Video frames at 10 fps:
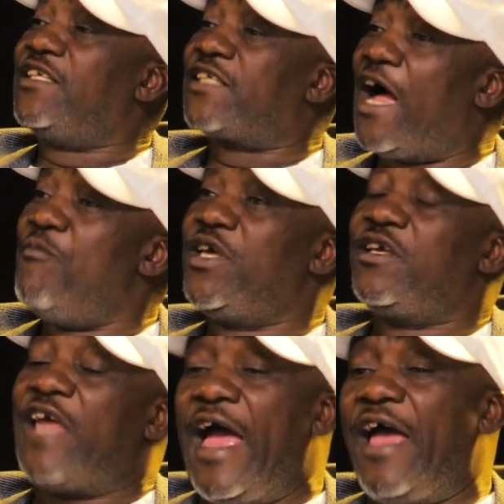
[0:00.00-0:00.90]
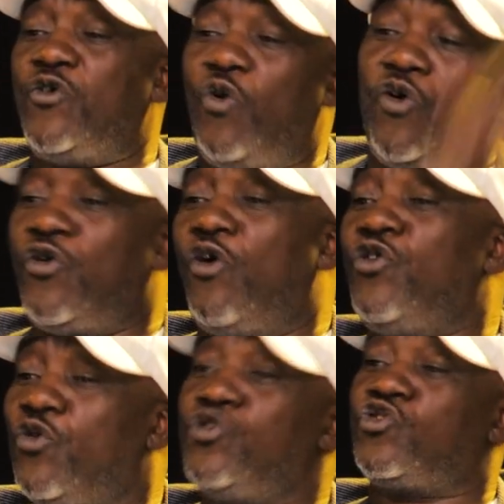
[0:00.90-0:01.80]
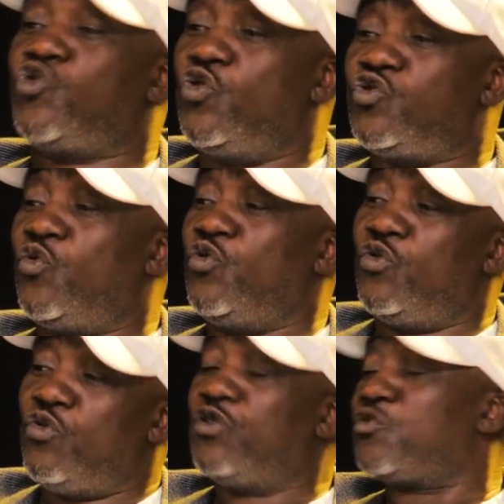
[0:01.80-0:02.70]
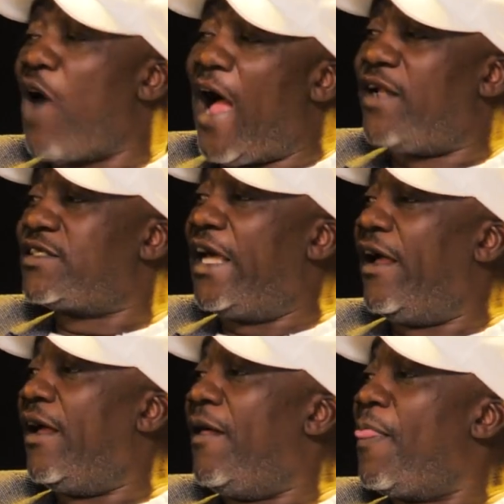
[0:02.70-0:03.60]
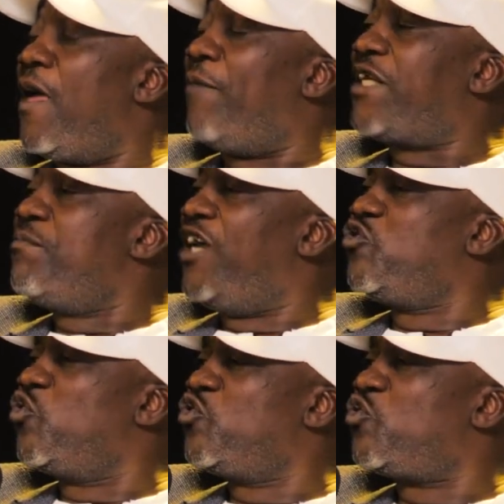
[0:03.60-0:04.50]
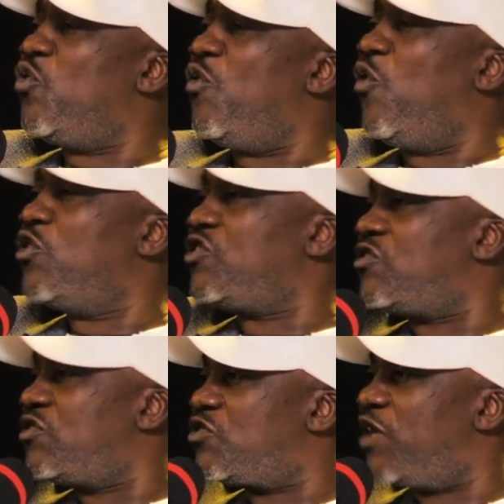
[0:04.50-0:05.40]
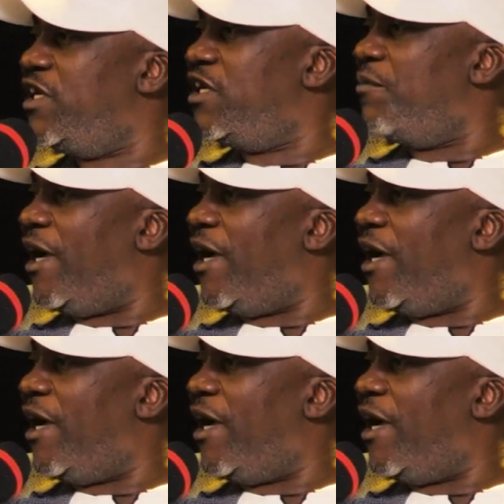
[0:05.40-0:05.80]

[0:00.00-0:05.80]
is coming. Yeah, you use juju, you use what? Yeah. But my juju was training